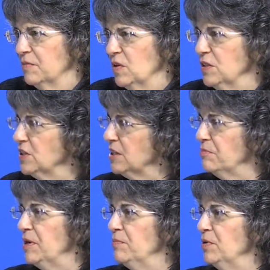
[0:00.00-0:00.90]
Because some
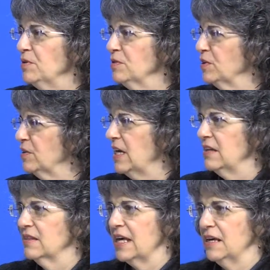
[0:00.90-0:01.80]
people,
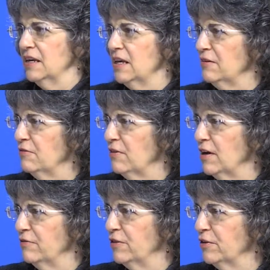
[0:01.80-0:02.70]
they can give
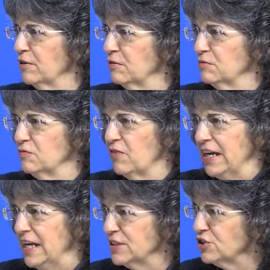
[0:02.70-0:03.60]
of their
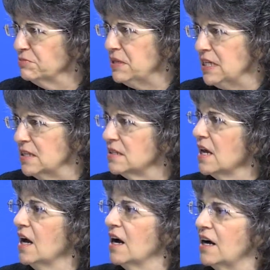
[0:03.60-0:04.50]
financial means.
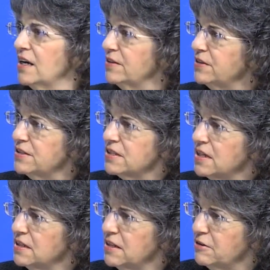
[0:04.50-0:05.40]
Others
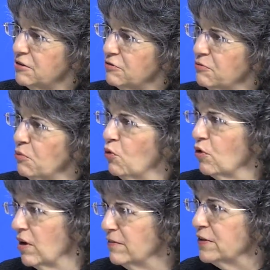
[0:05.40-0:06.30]
can give
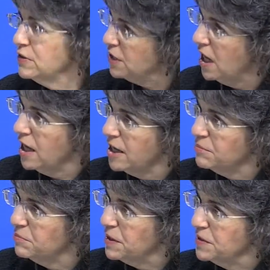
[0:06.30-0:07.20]
more of their
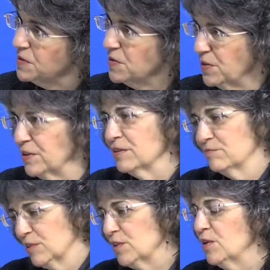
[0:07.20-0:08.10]
time because they're
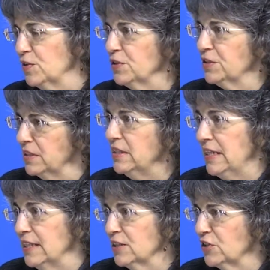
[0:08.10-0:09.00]
closer to
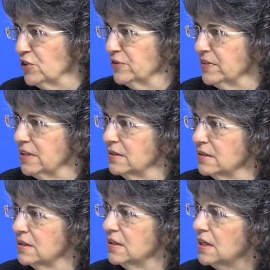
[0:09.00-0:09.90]
needing the services
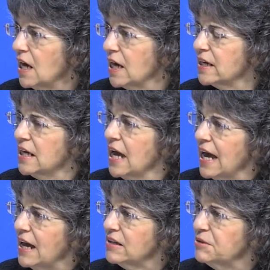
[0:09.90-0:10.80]
than not.
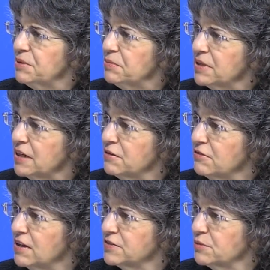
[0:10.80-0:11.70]
How can people get
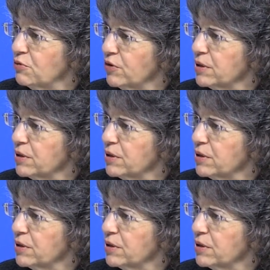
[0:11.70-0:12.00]
involved supporting BROC?